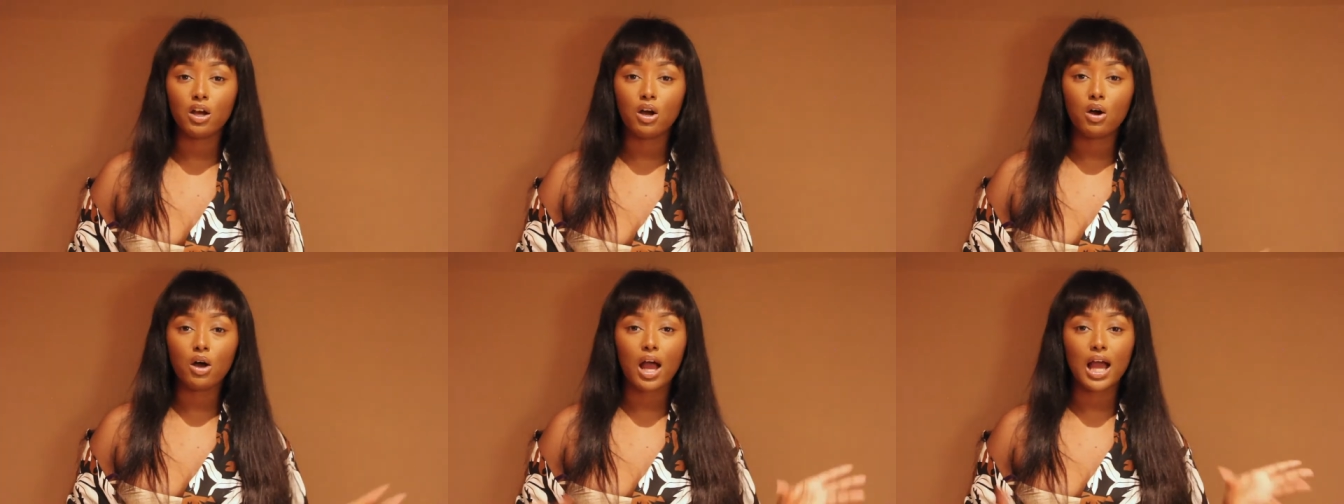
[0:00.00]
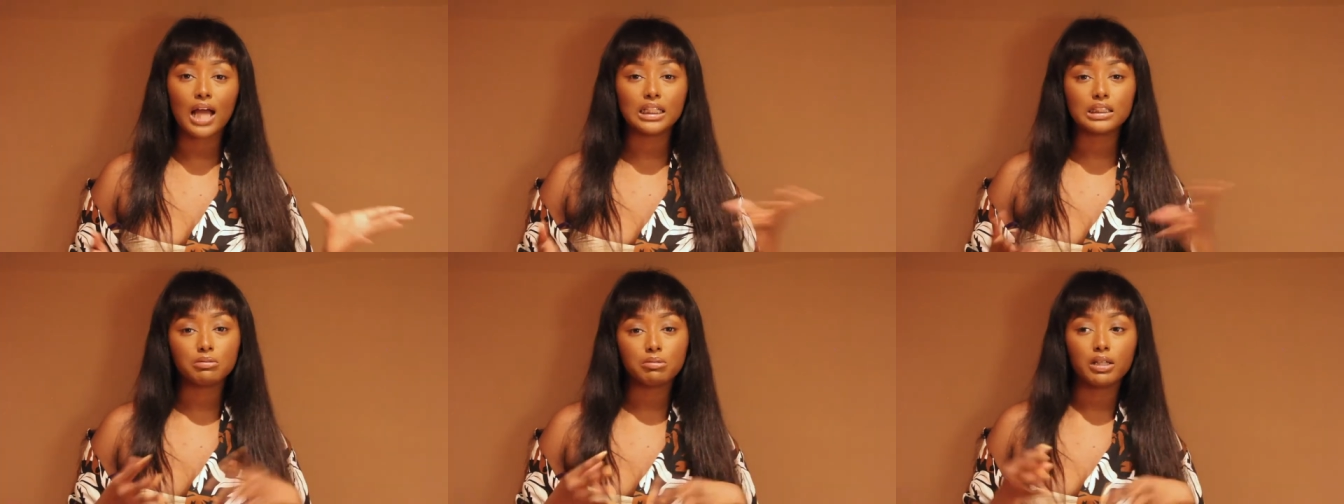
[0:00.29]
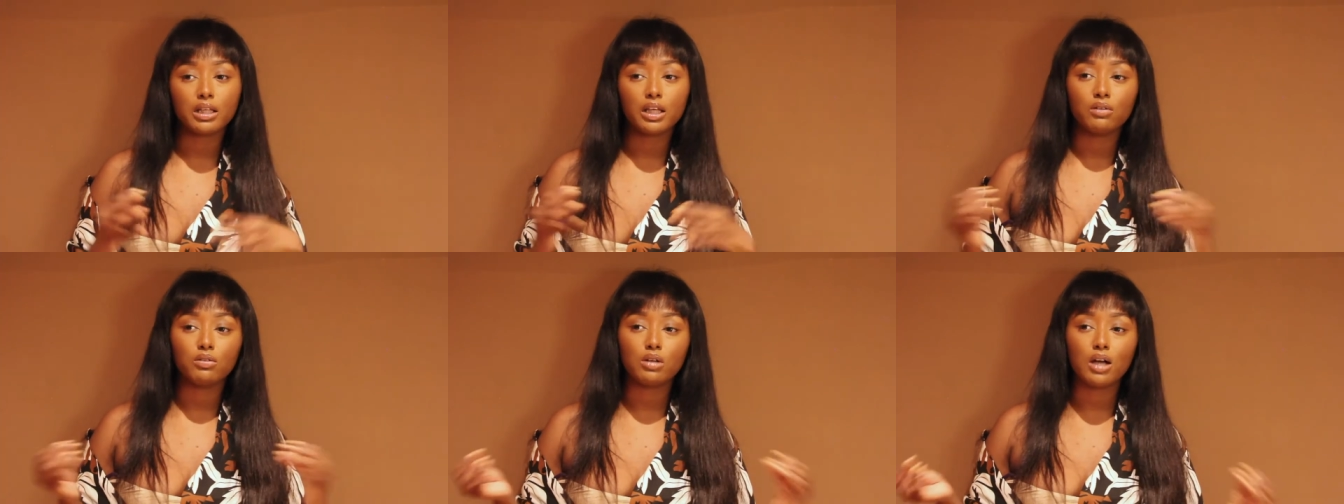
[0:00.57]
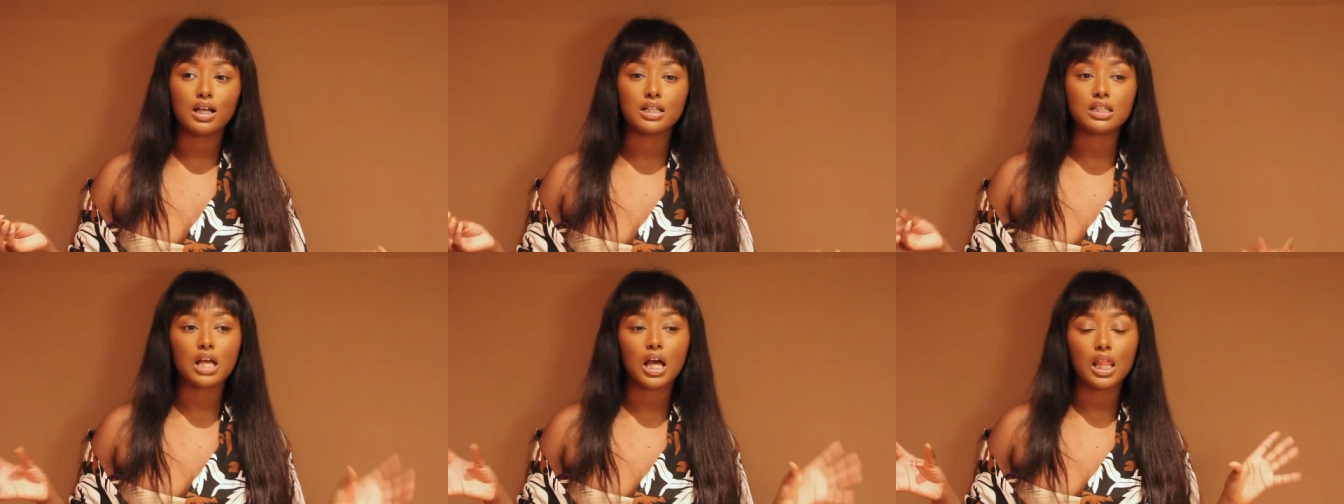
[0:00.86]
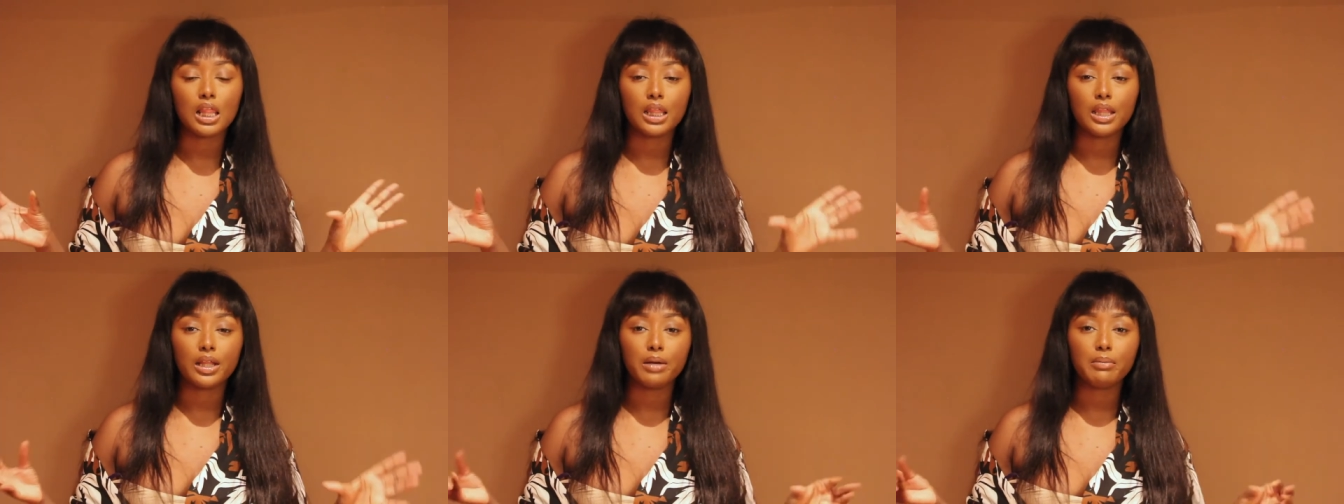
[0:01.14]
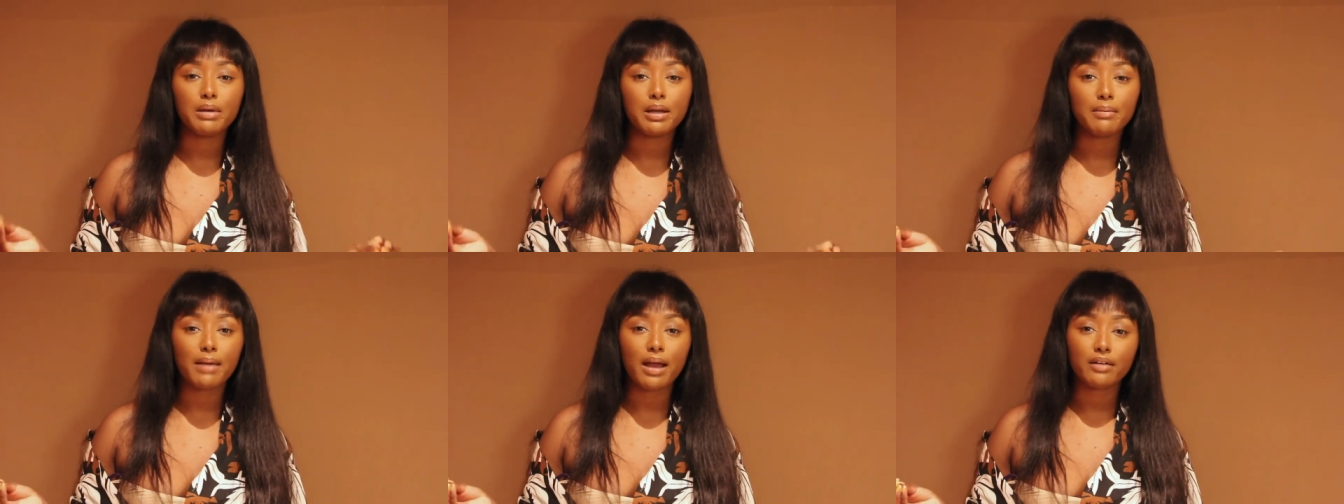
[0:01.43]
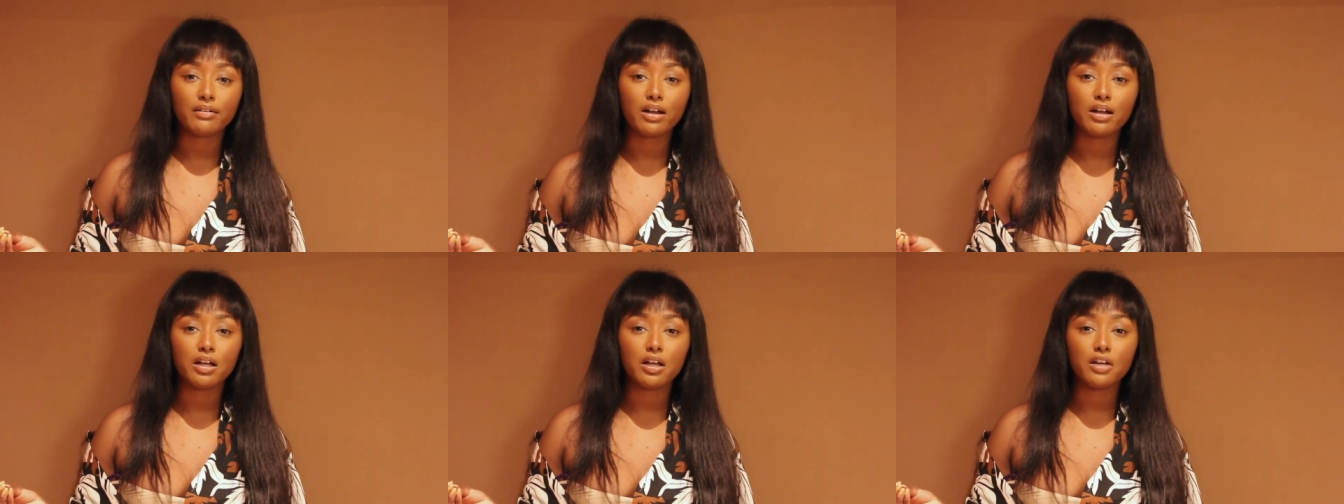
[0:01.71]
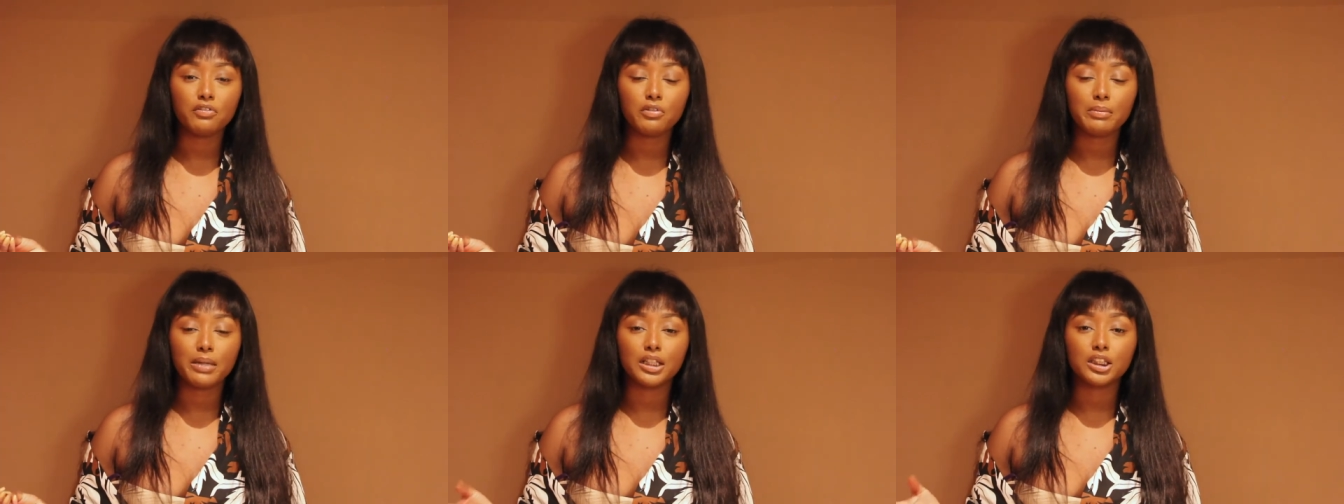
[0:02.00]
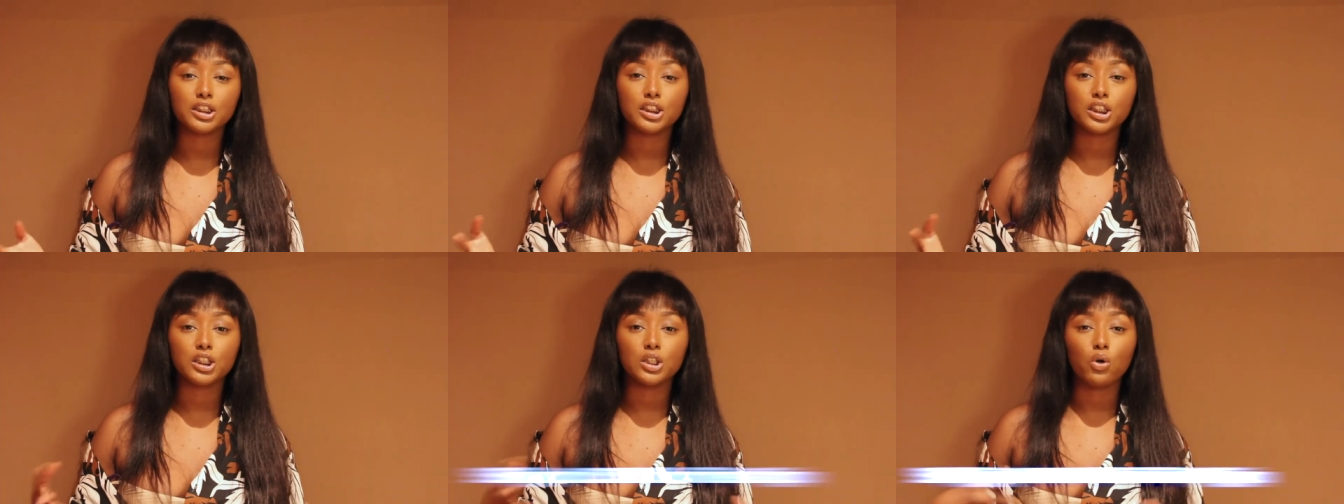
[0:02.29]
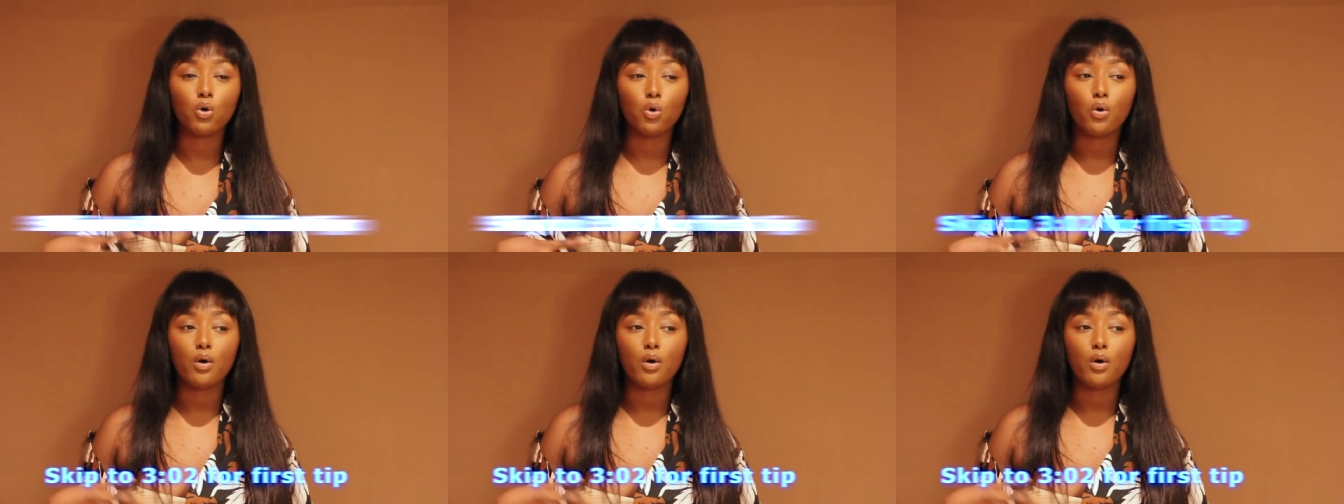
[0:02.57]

I just want to give you guys a little bit of background information